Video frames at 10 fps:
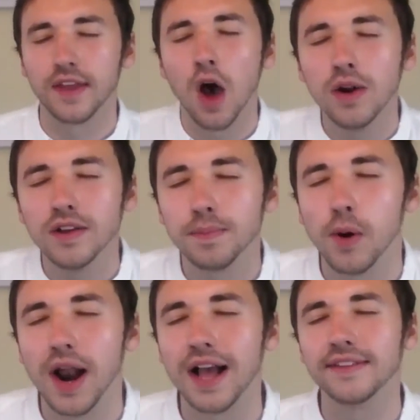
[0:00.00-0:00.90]
The Holy
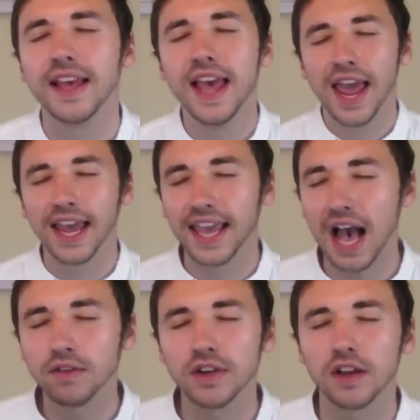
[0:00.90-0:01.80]
Spirit has
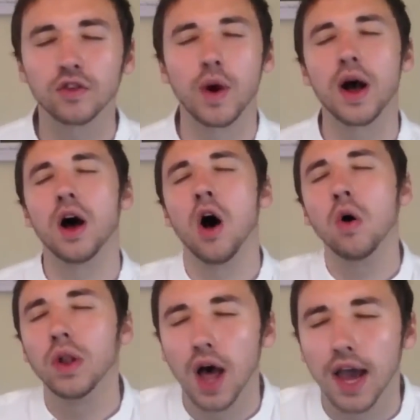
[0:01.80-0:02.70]
encountered us throughout our
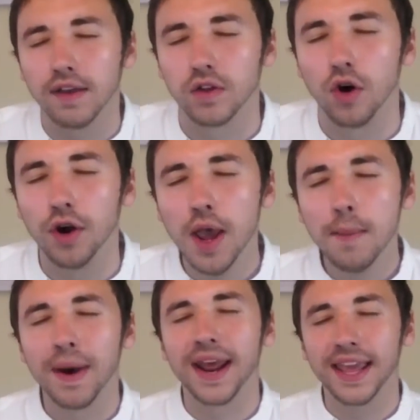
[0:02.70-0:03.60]
whole lives, Lord,
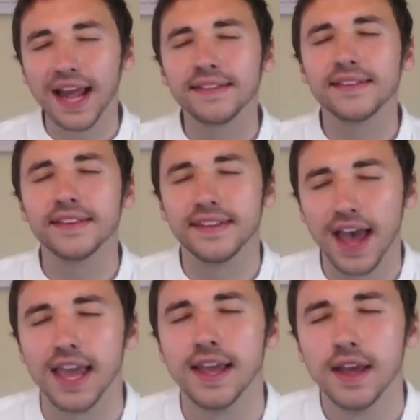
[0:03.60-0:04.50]
but again
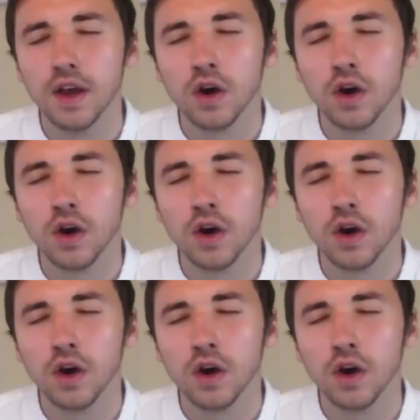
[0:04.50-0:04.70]
today,